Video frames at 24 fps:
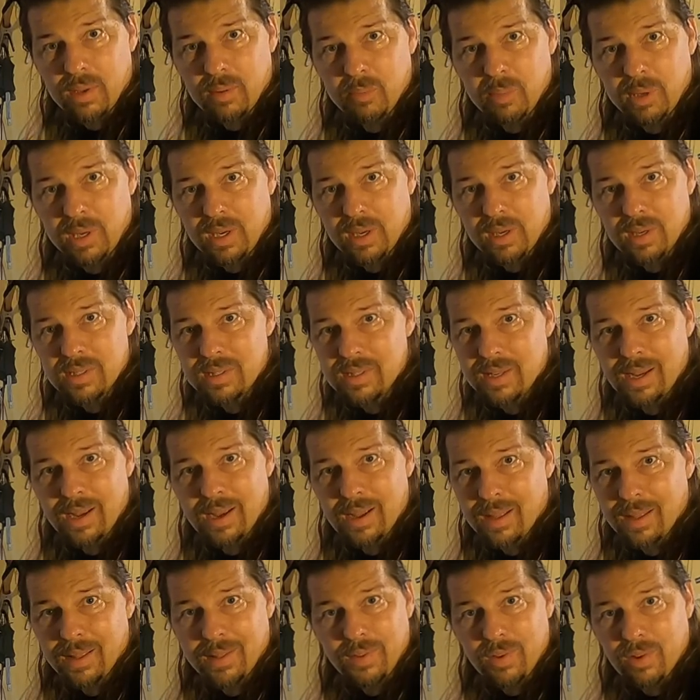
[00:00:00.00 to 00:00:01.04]
Because
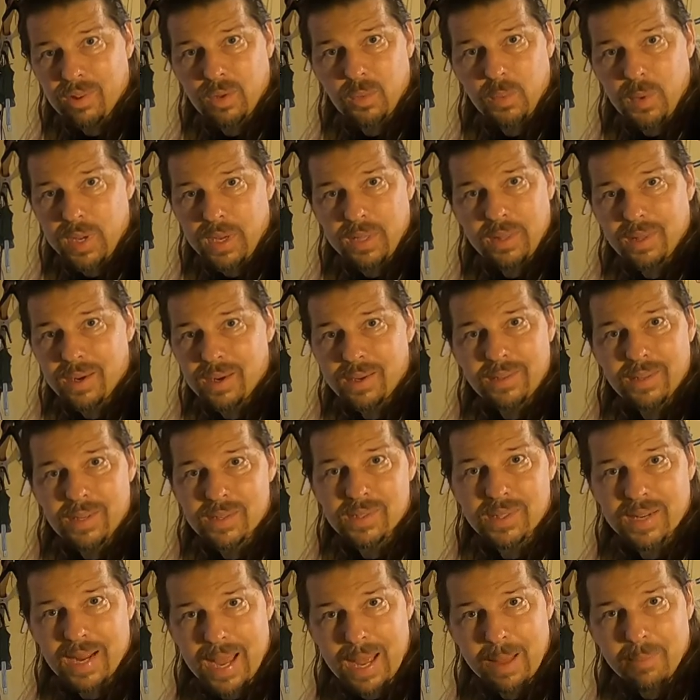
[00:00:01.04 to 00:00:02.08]
the only way that it
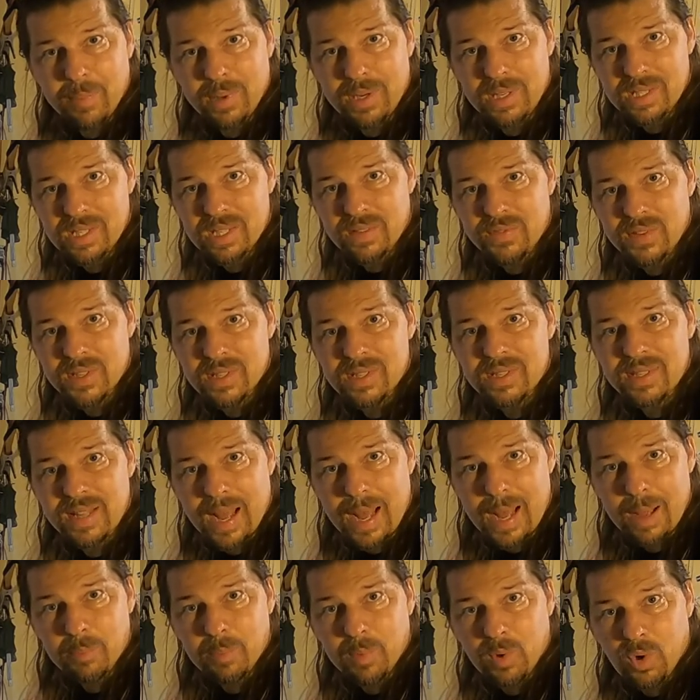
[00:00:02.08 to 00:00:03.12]
doesn't happen is if you
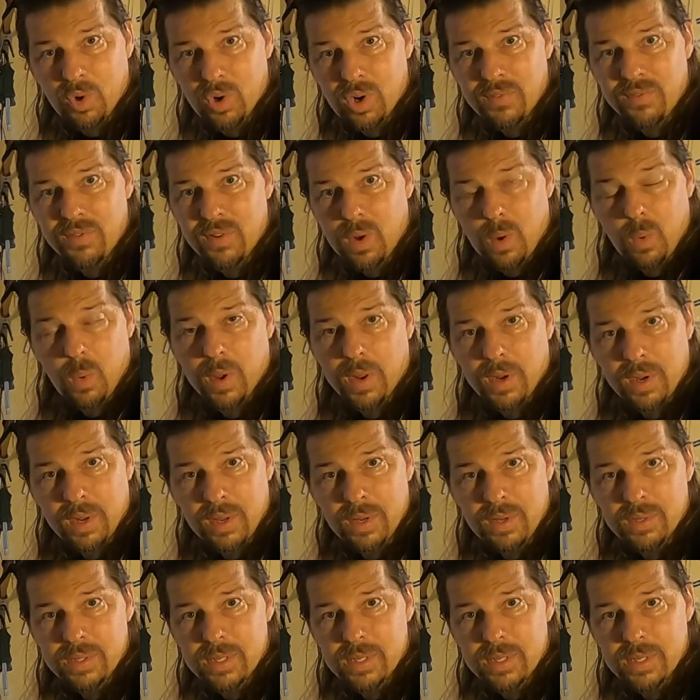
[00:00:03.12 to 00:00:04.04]
stop or if you quit.